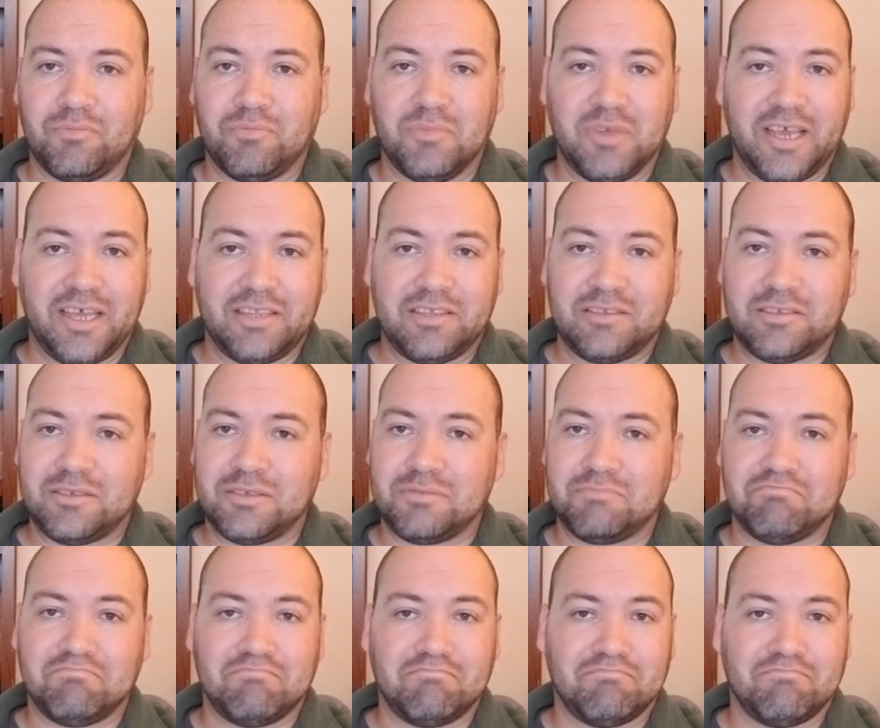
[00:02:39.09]
It's
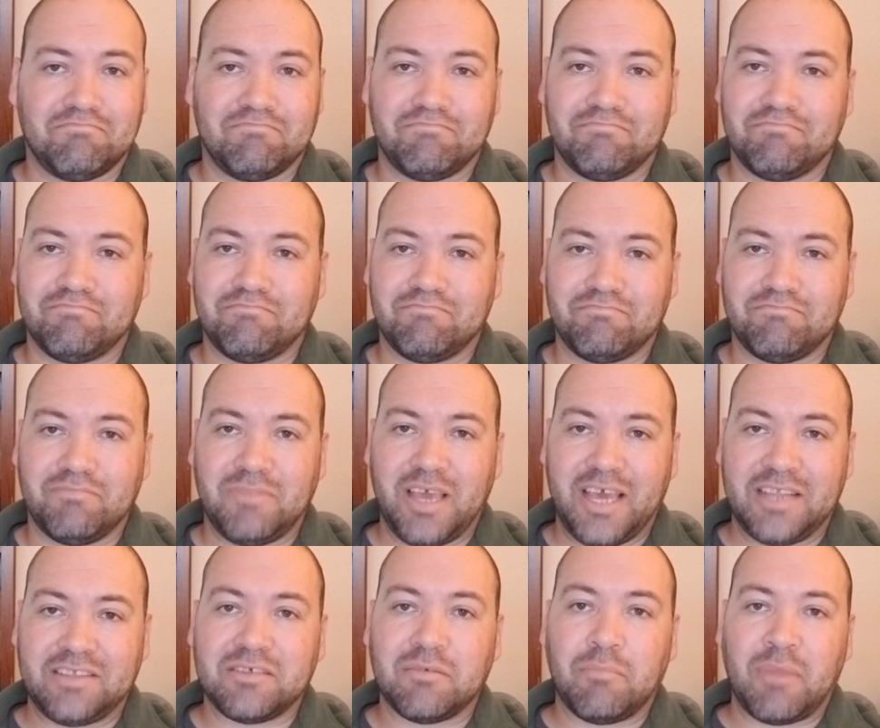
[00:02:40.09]

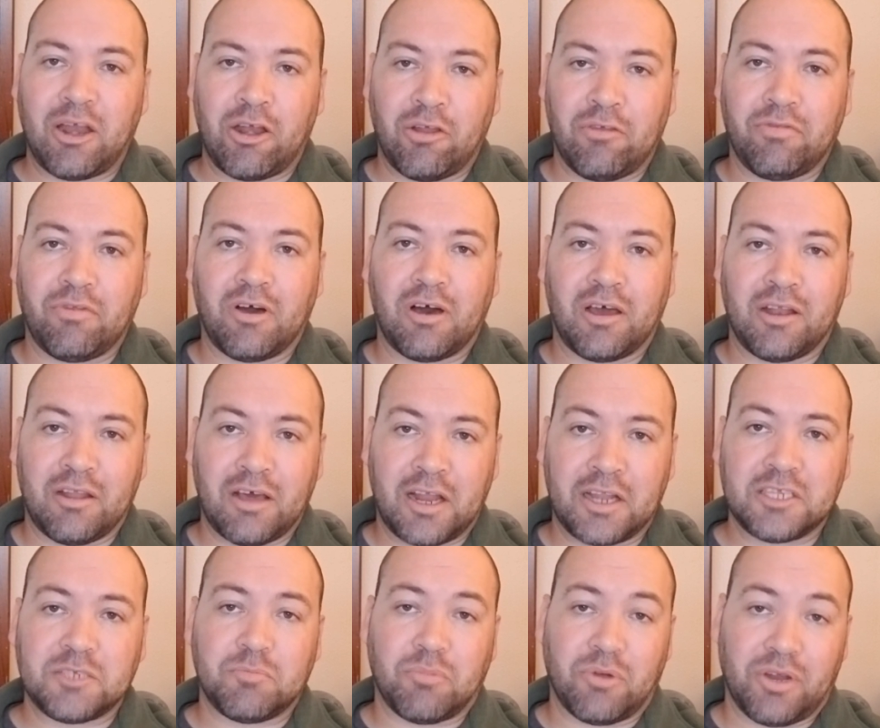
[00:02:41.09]
a marathon, not
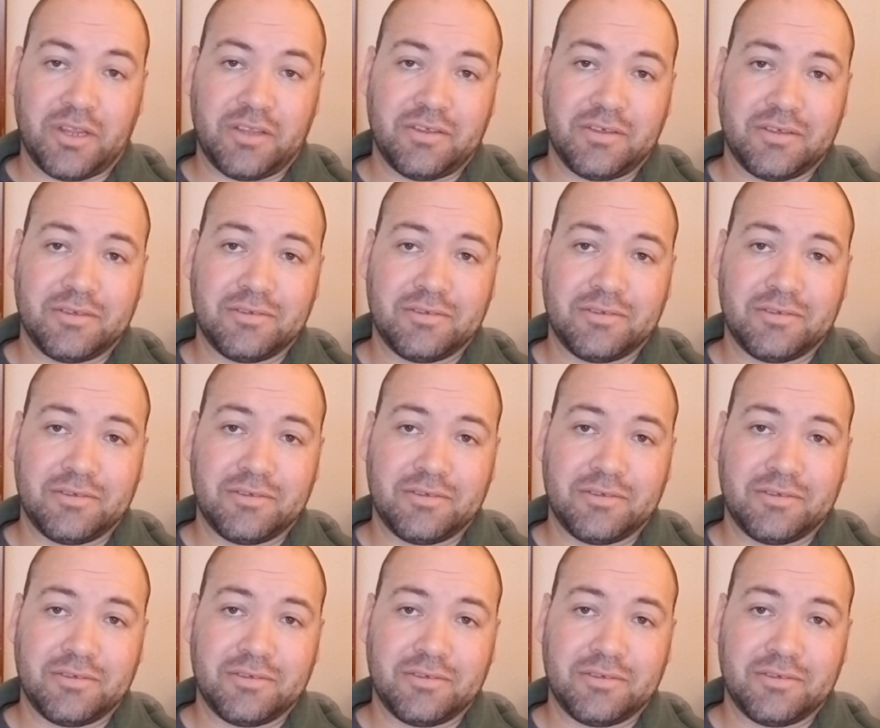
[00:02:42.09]
a sprint.